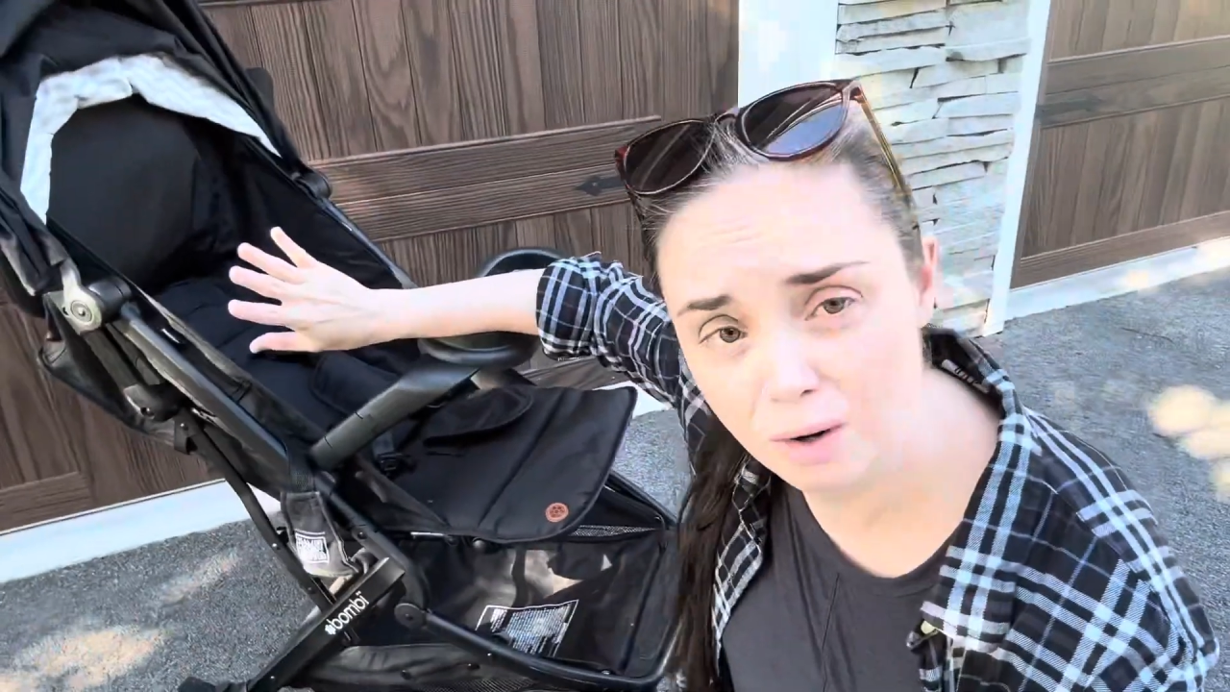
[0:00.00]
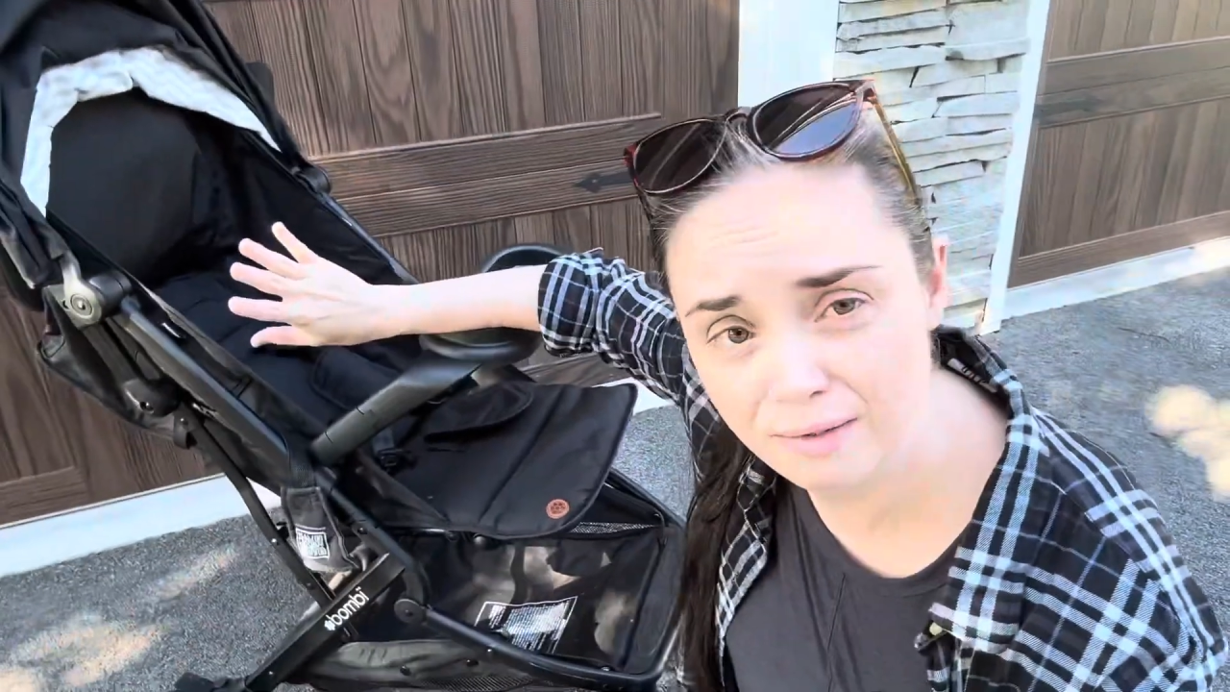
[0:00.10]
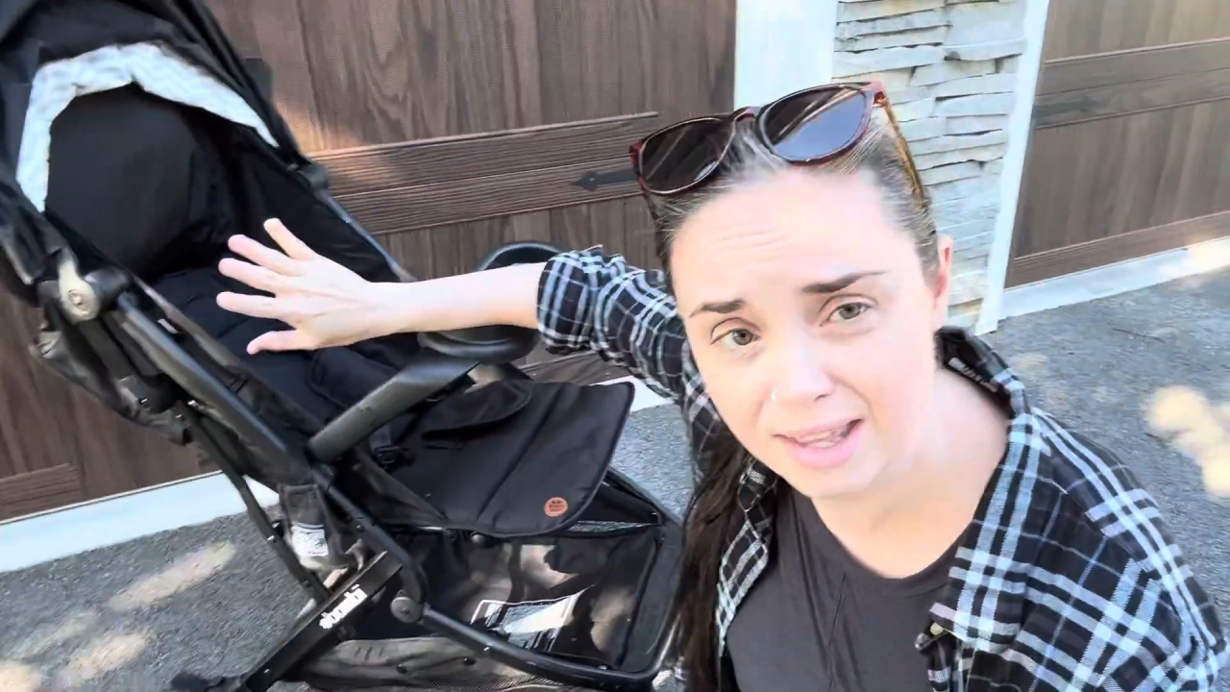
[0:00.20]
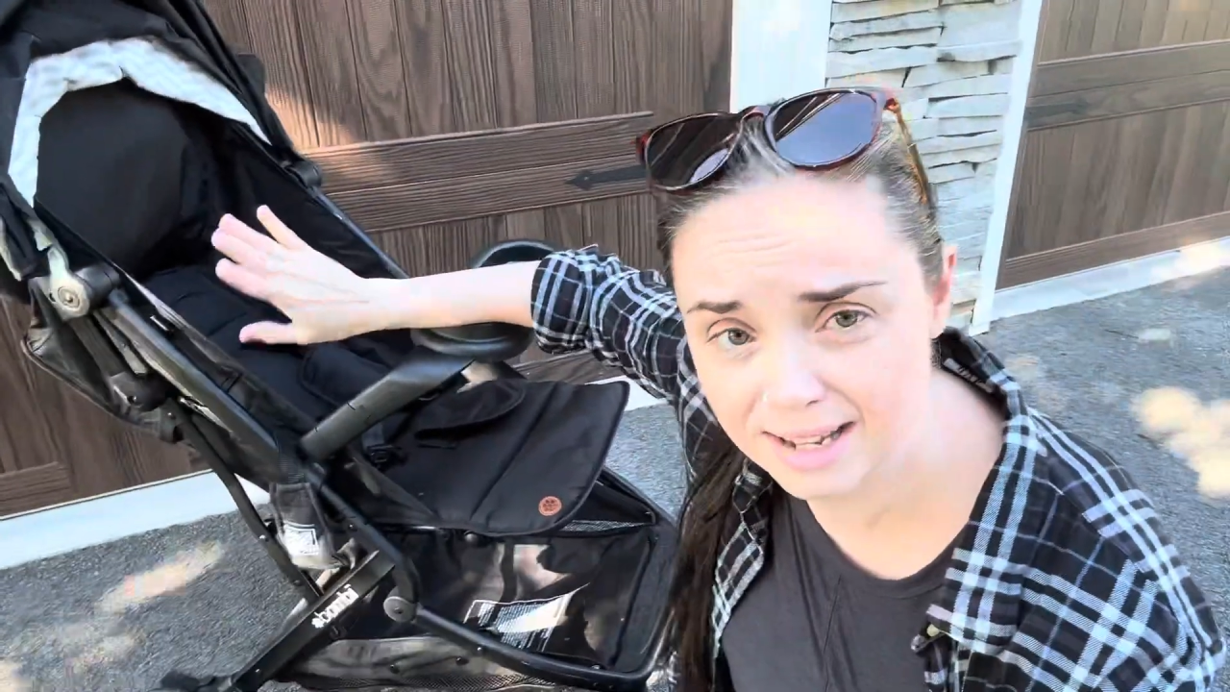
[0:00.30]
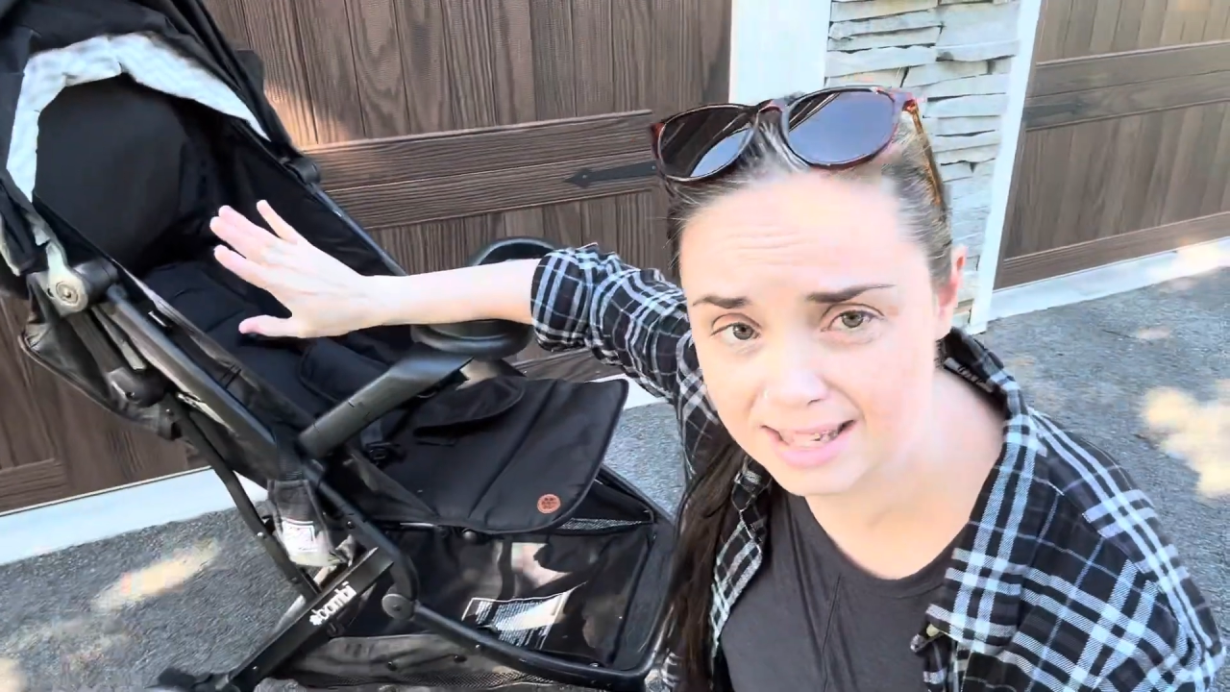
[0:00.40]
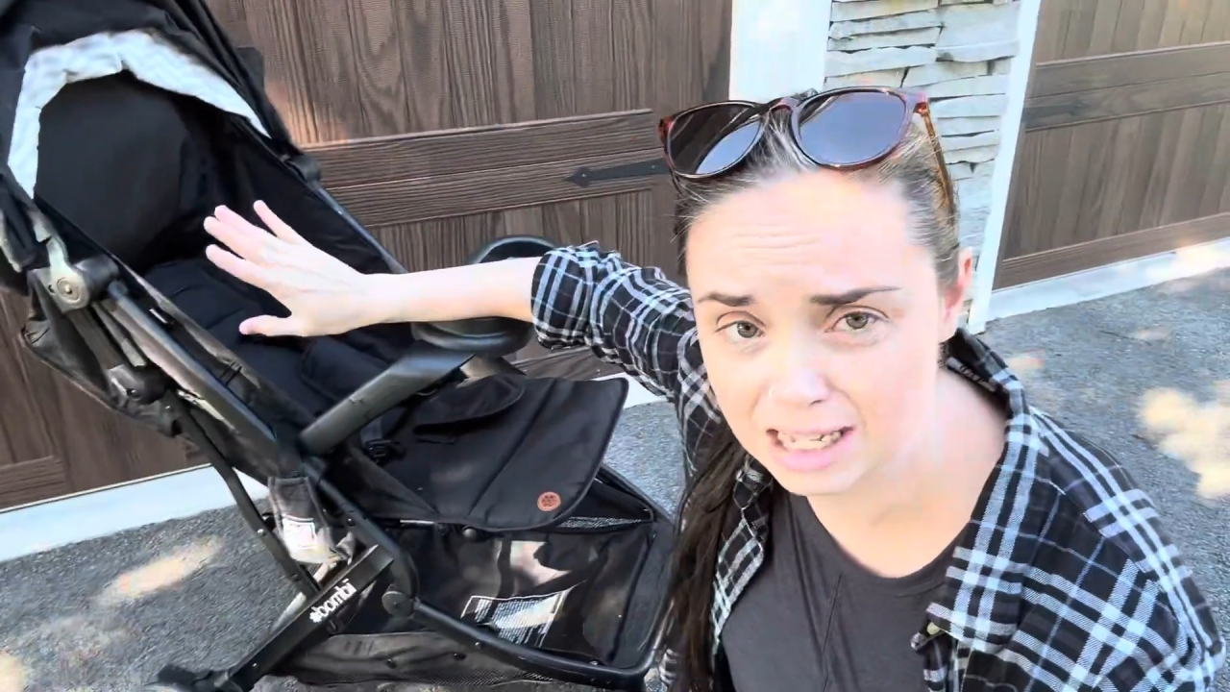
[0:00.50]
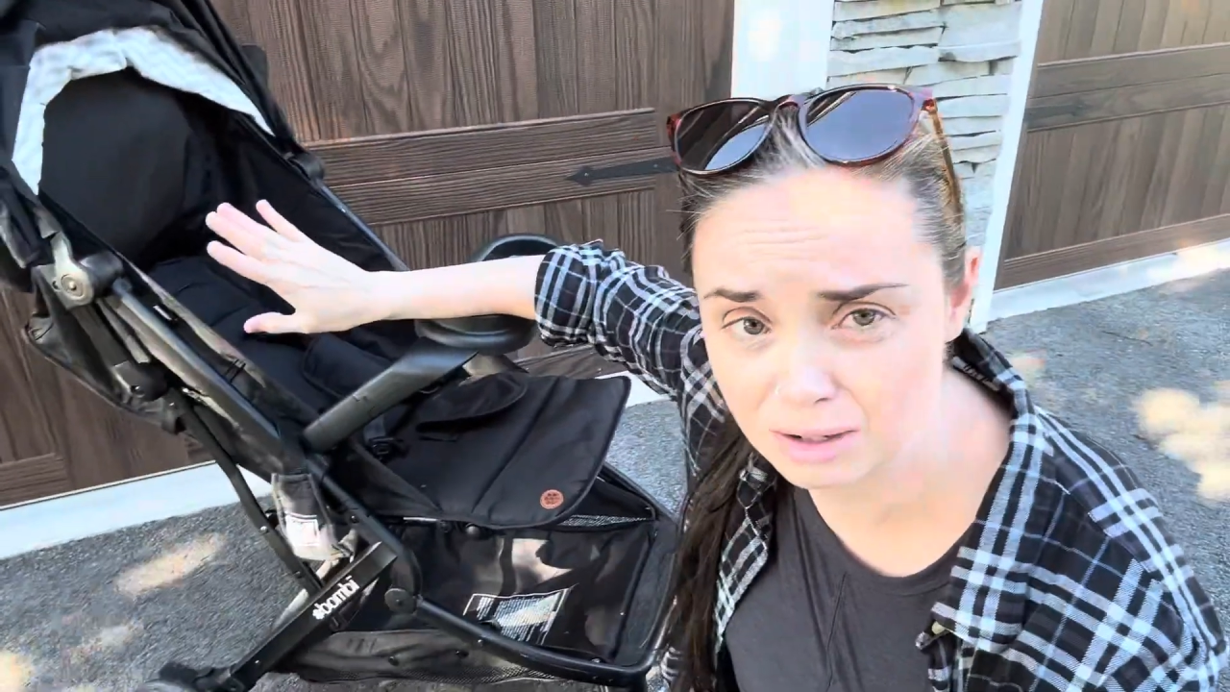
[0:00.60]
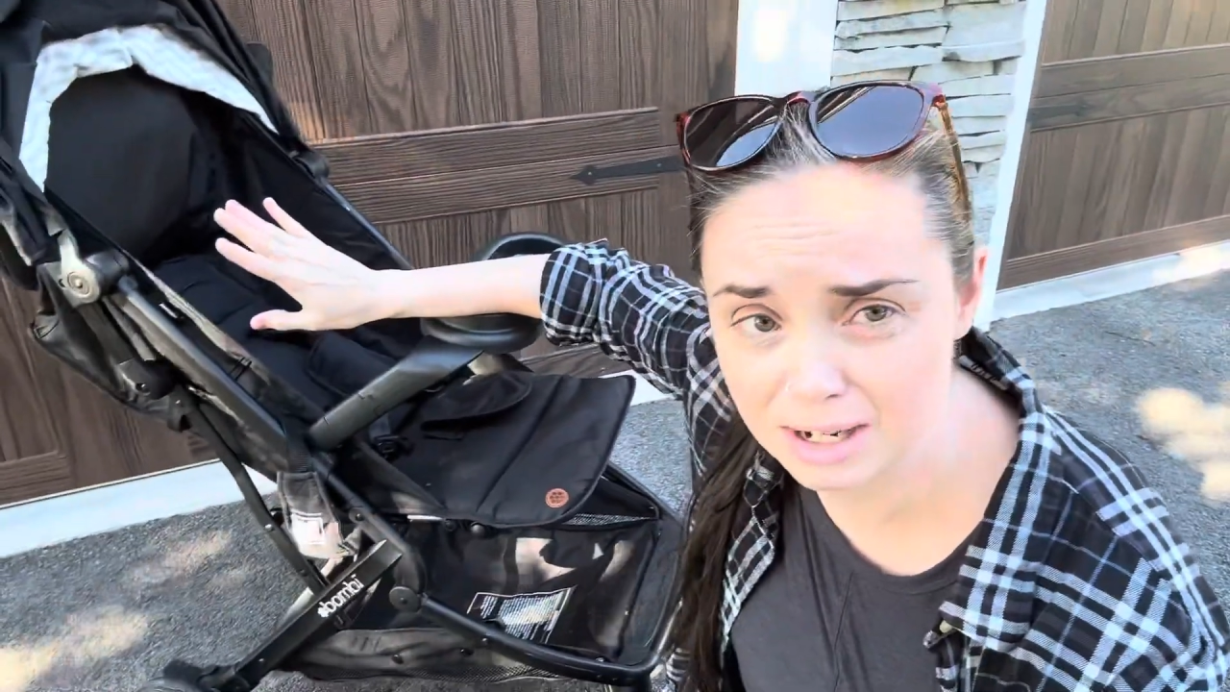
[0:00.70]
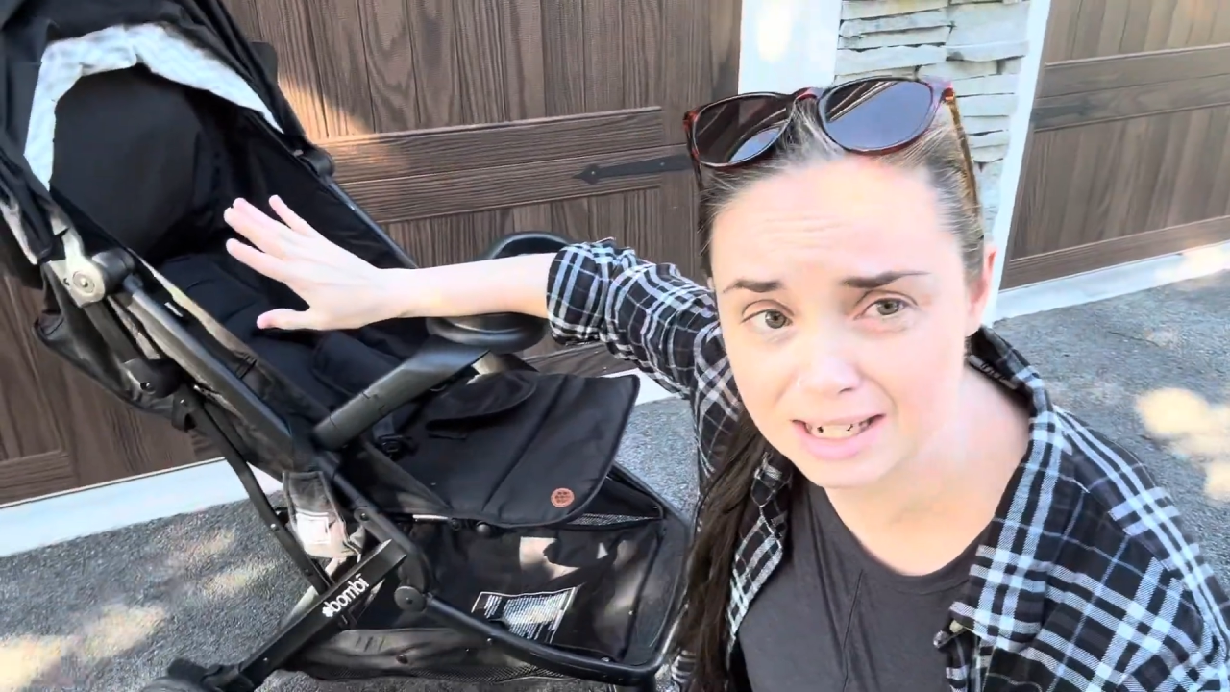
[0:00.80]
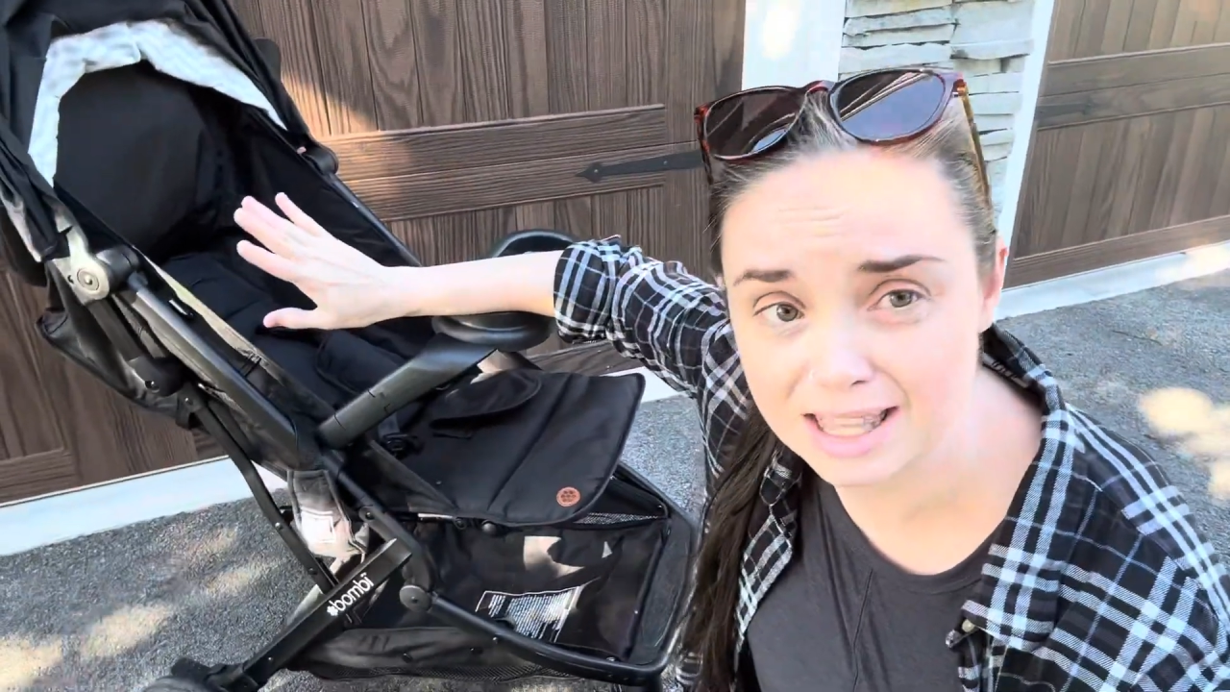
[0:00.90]
of the
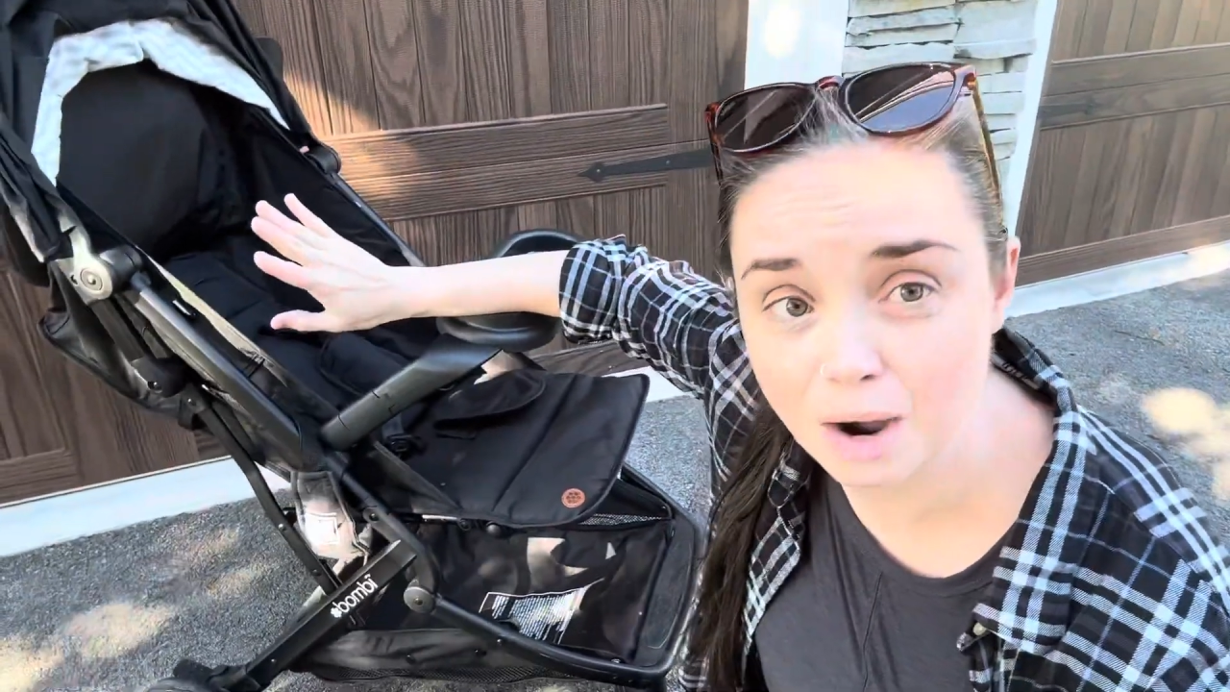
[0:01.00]
accessories